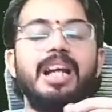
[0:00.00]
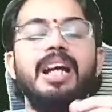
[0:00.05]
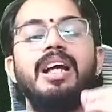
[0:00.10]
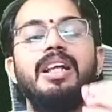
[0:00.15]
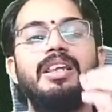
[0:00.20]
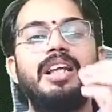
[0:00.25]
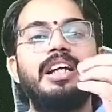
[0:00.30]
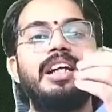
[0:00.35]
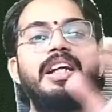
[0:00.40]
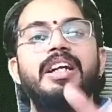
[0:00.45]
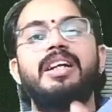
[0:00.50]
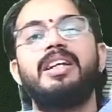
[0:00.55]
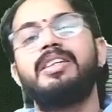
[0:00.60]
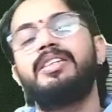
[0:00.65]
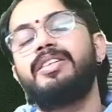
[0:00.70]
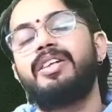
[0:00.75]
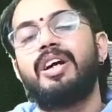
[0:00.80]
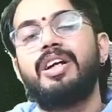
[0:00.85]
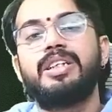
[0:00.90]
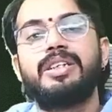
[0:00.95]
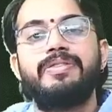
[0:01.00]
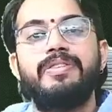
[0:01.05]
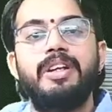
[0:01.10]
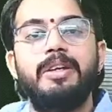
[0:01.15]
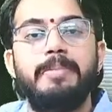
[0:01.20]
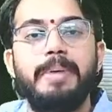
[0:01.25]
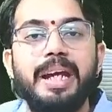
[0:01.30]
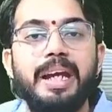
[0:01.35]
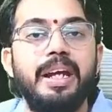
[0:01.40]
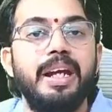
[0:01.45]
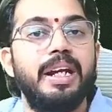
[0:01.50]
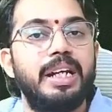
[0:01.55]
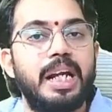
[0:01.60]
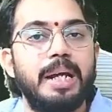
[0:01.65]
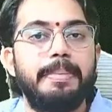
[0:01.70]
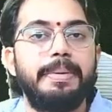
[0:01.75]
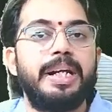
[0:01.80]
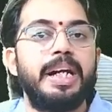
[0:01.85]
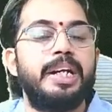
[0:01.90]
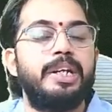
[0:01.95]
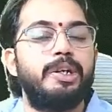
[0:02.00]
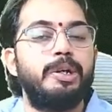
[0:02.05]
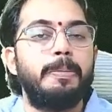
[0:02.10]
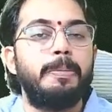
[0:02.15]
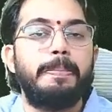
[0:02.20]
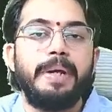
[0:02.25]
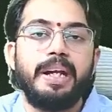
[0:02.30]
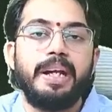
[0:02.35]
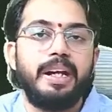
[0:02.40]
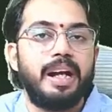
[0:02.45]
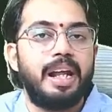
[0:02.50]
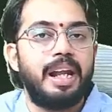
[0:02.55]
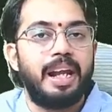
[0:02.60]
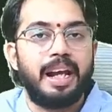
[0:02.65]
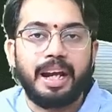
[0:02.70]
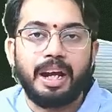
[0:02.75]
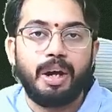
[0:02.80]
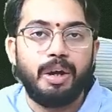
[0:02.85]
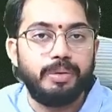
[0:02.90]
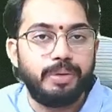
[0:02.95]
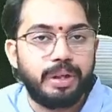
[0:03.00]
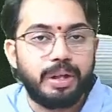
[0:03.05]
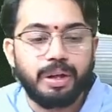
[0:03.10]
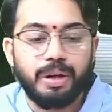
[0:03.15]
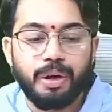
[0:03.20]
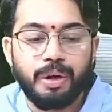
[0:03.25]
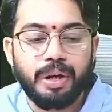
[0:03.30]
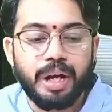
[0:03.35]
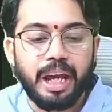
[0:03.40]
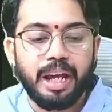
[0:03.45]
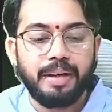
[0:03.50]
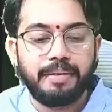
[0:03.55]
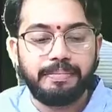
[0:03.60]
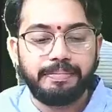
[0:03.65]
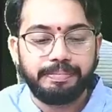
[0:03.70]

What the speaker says: that interest cost will be debited to P&L. Okay.